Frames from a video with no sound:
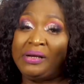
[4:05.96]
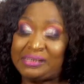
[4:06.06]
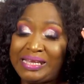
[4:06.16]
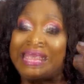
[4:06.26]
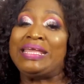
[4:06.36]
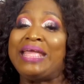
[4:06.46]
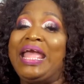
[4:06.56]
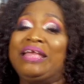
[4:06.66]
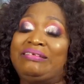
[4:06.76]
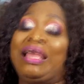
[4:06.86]
must
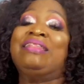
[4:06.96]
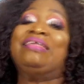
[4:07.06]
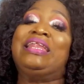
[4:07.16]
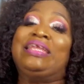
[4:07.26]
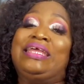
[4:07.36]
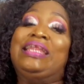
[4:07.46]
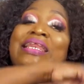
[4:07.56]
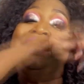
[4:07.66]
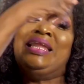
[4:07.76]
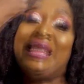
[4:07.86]
engage. And then he
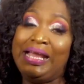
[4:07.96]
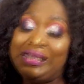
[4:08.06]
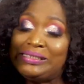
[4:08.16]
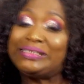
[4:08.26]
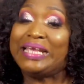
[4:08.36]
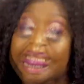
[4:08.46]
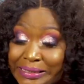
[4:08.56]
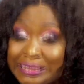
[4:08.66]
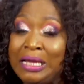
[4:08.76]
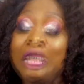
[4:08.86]
links
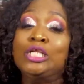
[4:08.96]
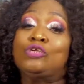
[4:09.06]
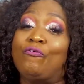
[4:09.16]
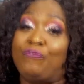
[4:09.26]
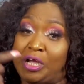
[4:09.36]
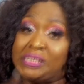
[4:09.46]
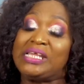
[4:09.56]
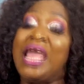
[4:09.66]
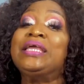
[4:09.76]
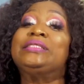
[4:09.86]
it to
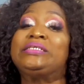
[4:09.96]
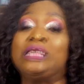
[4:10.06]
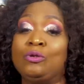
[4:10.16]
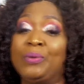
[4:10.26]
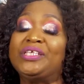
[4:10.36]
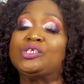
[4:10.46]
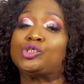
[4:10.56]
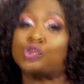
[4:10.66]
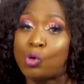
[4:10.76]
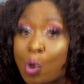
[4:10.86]
verse 18, which
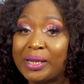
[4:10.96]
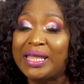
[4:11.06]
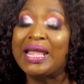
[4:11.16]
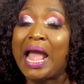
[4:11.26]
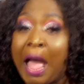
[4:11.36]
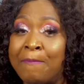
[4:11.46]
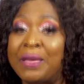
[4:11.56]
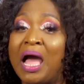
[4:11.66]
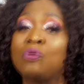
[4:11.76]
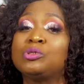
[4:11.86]
is talking
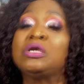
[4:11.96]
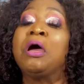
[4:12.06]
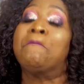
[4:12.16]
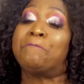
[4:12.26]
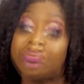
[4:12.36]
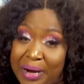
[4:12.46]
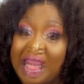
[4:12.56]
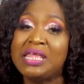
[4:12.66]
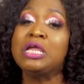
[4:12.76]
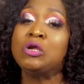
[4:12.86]
about
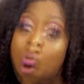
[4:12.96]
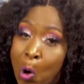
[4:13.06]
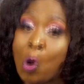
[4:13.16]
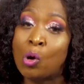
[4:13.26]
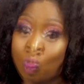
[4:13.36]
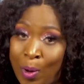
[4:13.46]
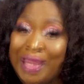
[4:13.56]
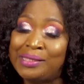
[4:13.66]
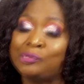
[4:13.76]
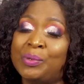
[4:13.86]
praying
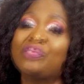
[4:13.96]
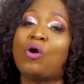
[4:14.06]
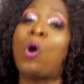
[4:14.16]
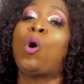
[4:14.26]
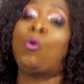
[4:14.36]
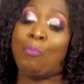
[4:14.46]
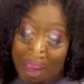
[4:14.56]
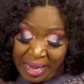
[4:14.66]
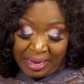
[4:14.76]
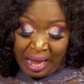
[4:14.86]
always with all
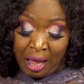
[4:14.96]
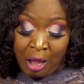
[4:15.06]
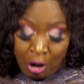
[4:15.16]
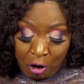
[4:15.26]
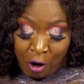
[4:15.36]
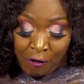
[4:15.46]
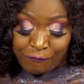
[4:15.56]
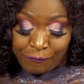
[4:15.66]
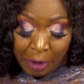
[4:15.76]
manner of